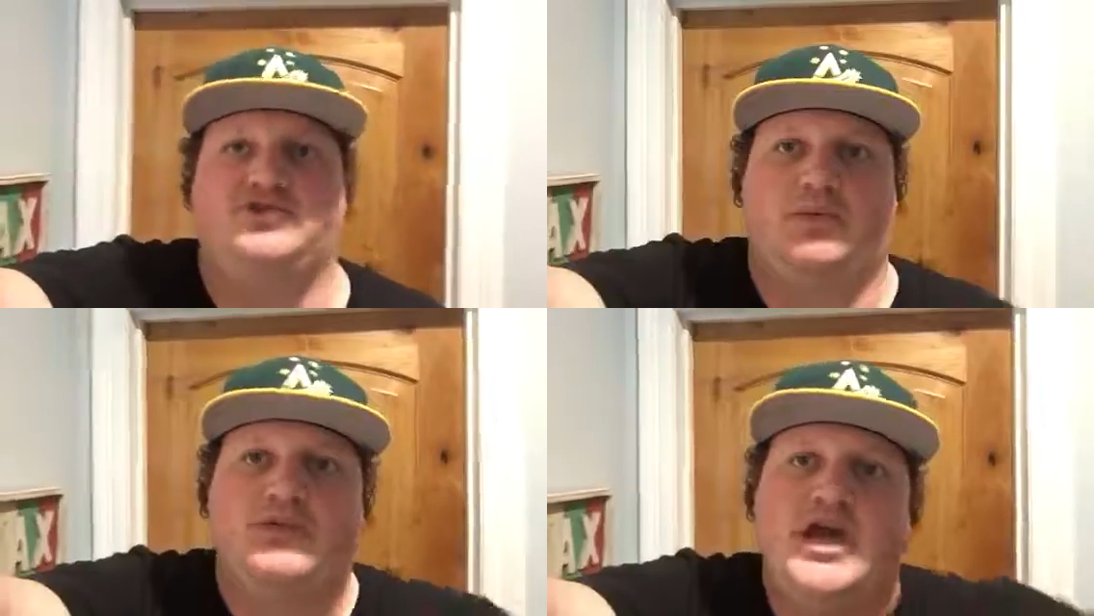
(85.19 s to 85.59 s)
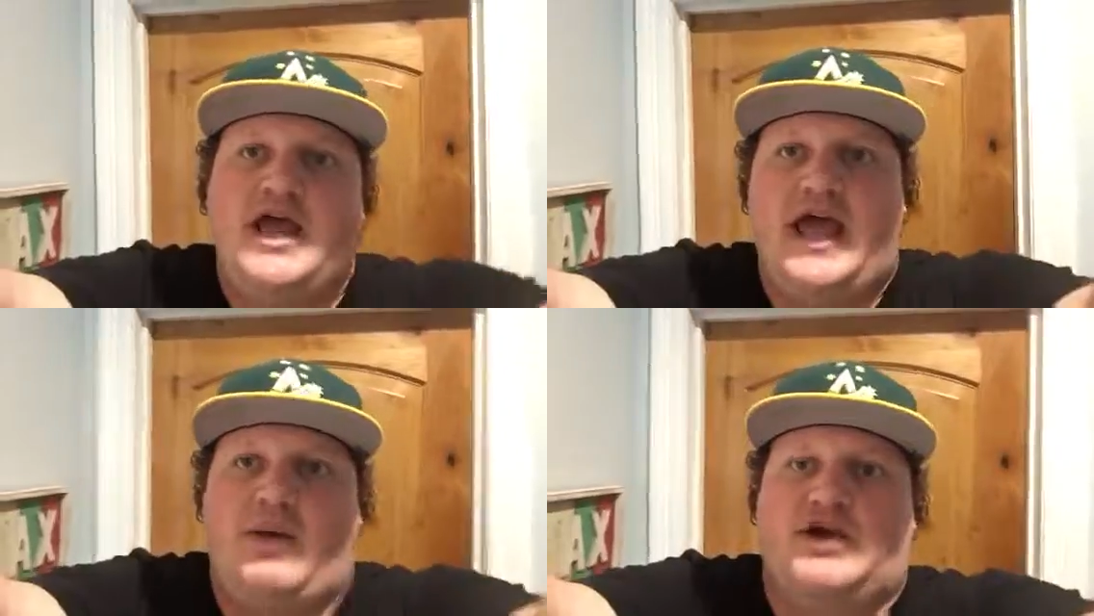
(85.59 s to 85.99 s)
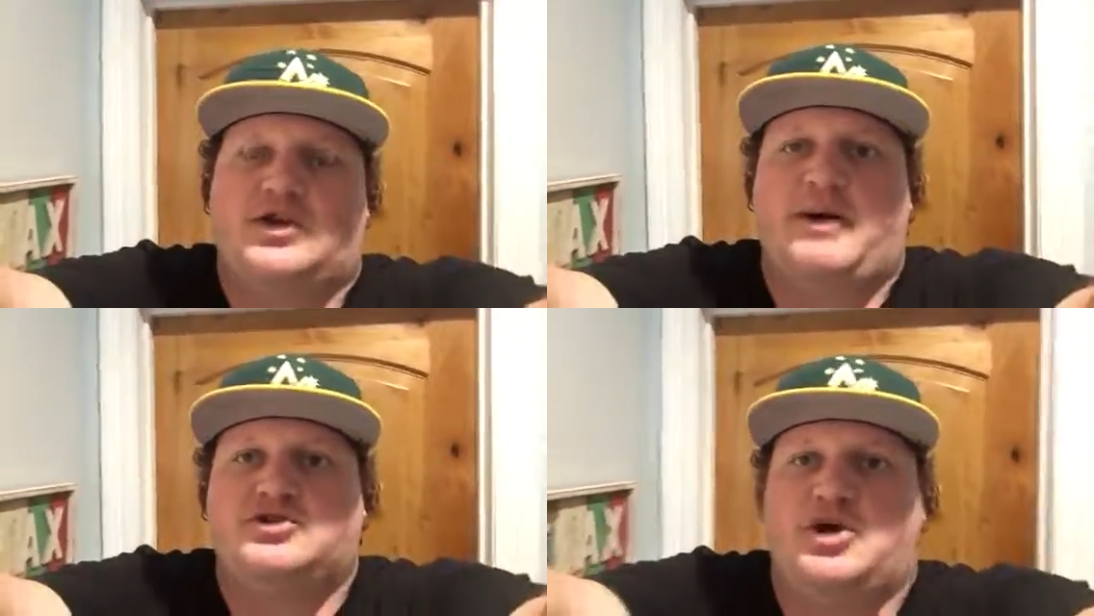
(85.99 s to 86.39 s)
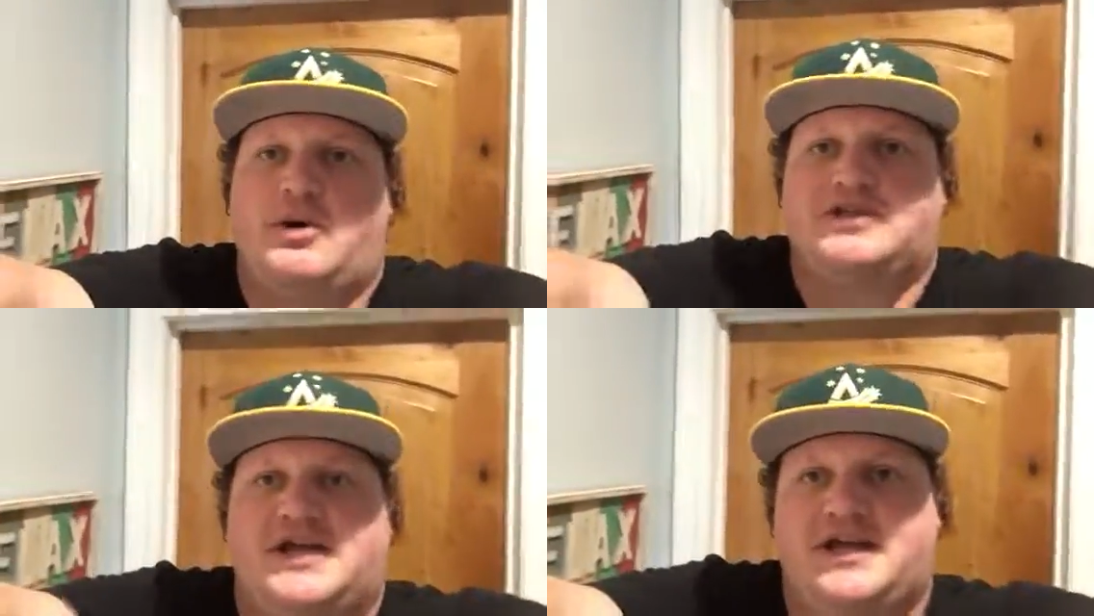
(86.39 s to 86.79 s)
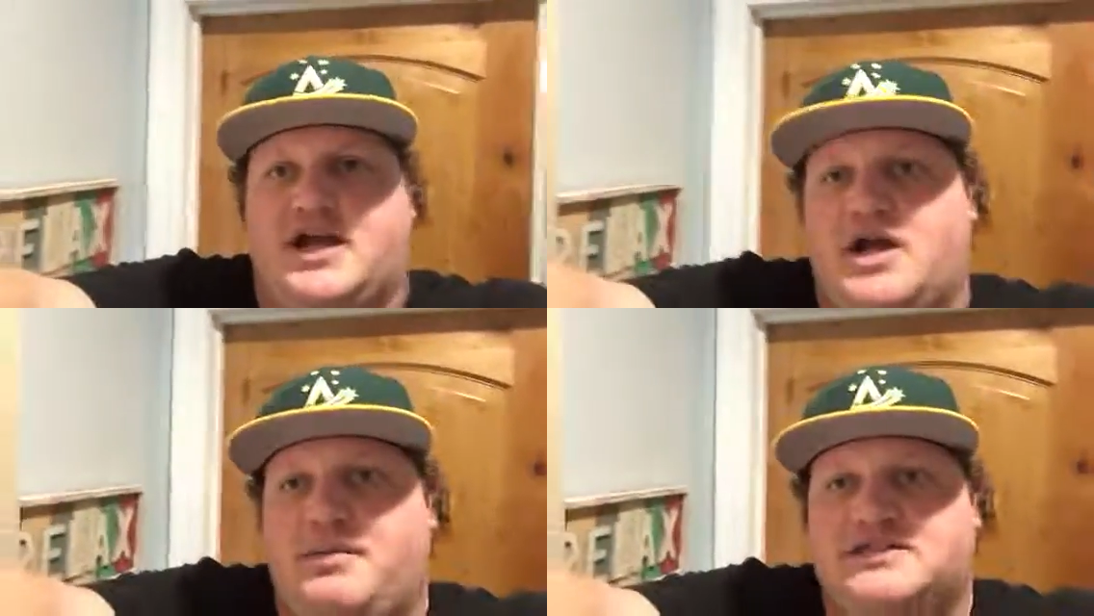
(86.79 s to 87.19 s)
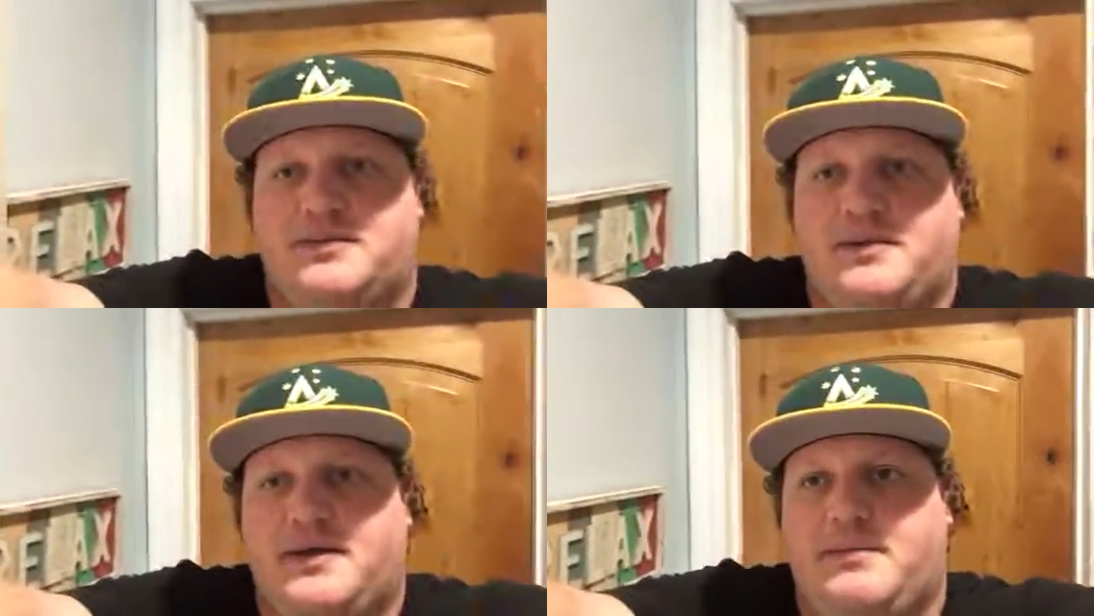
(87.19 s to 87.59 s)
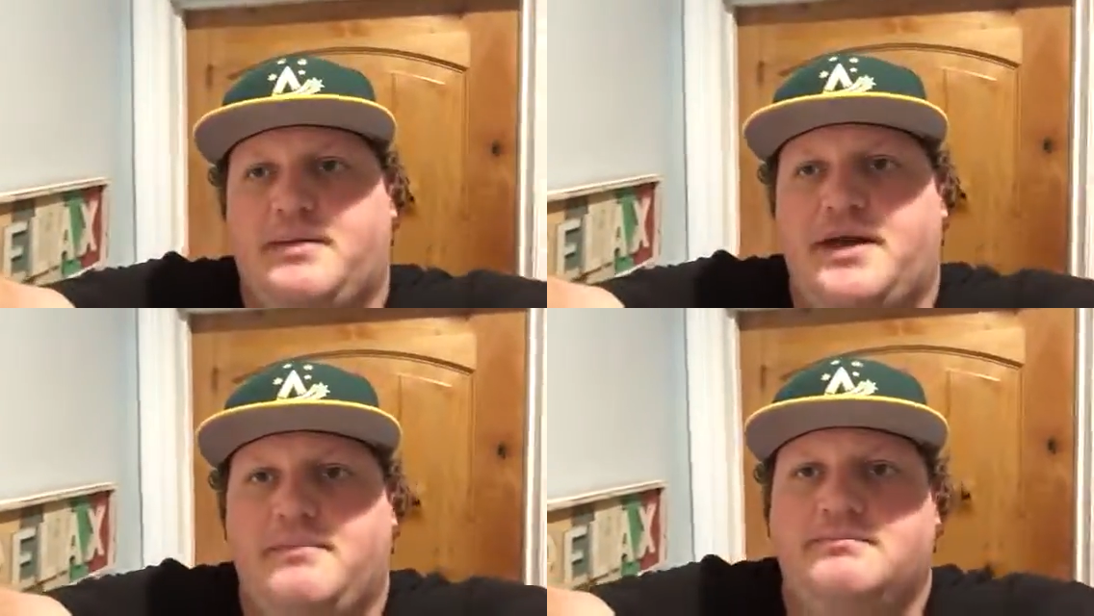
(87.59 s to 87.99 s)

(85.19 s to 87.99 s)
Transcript: So, anyways, hope I was doing well. Take care. God bless. Bye bye. Bye bye.